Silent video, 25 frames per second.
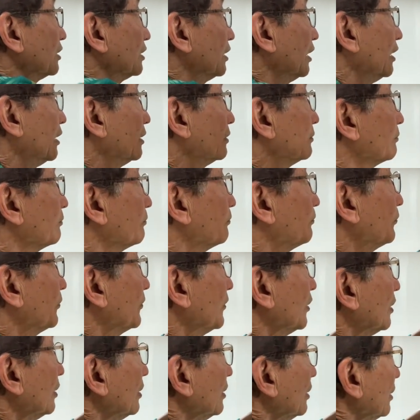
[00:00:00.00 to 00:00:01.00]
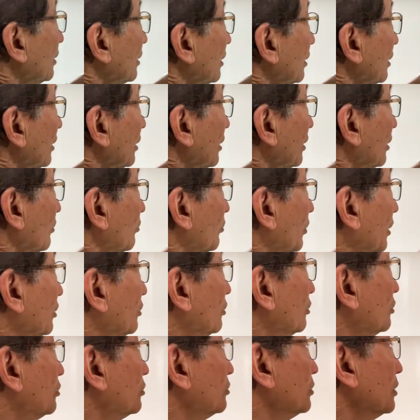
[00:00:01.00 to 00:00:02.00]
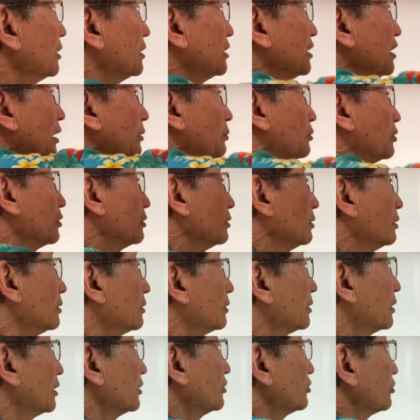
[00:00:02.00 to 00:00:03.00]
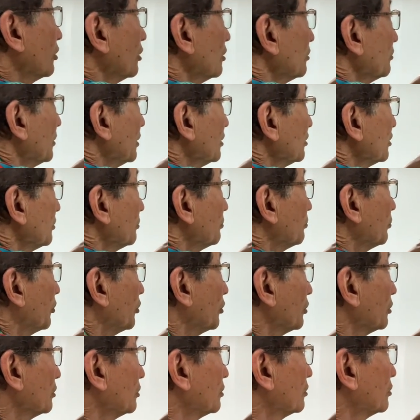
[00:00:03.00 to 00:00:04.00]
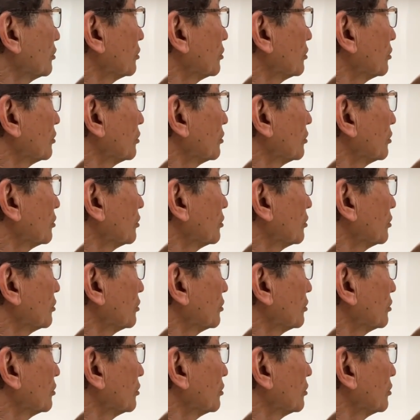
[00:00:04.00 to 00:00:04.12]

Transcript: again when you do a double, it's always important